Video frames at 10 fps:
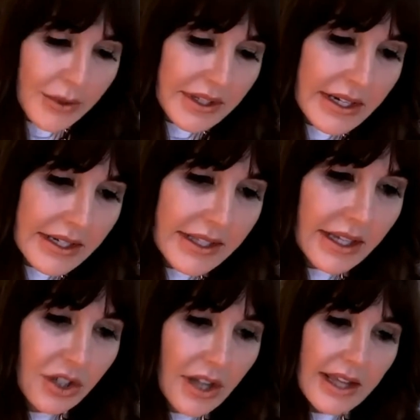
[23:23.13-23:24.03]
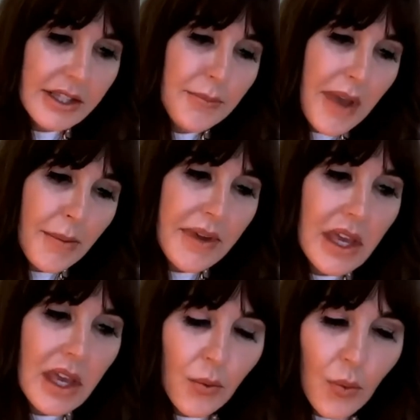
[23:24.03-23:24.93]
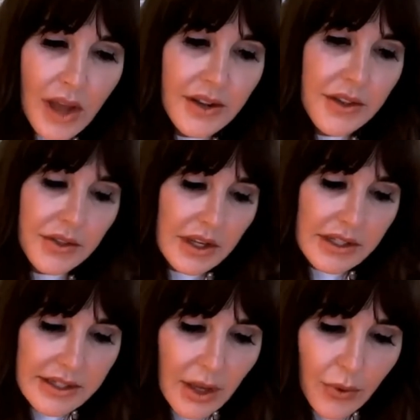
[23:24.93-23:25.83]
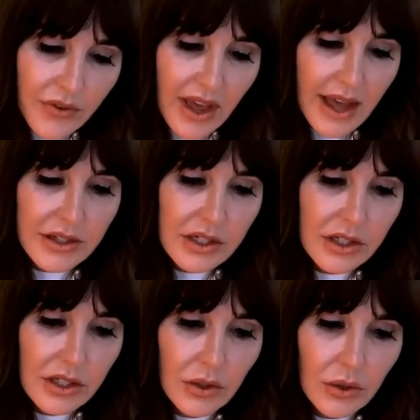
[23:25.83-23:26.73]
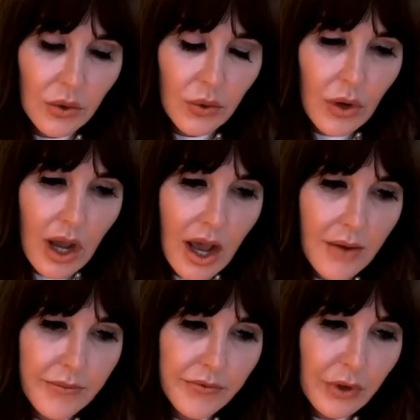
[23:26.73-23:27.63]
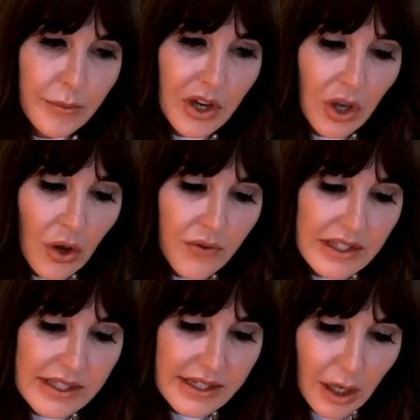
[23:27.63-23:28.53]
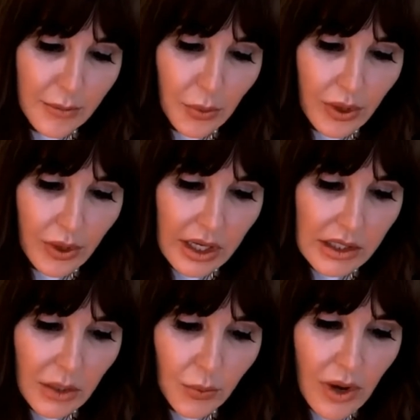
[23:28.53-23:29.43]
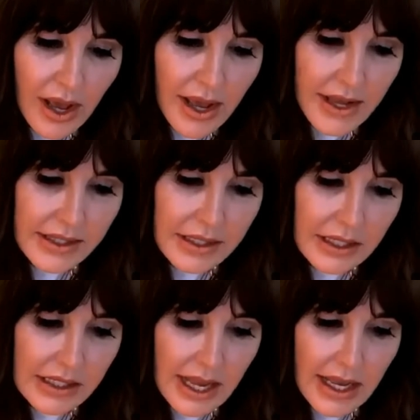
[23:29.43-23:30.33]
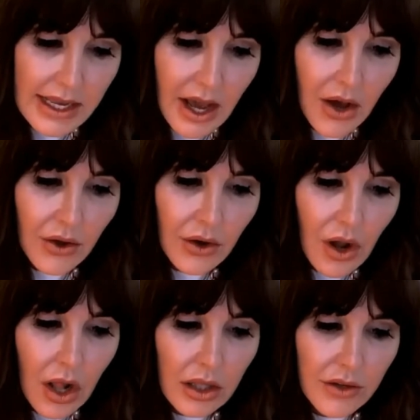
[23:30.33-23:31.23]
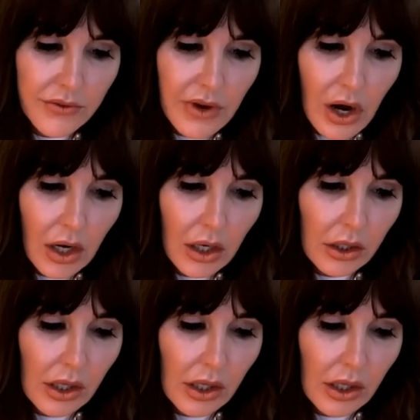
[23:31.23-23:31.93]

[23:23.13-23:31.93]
going to suggest maybe one of the things that we've had to do from a COVID standpoint was to take out all of our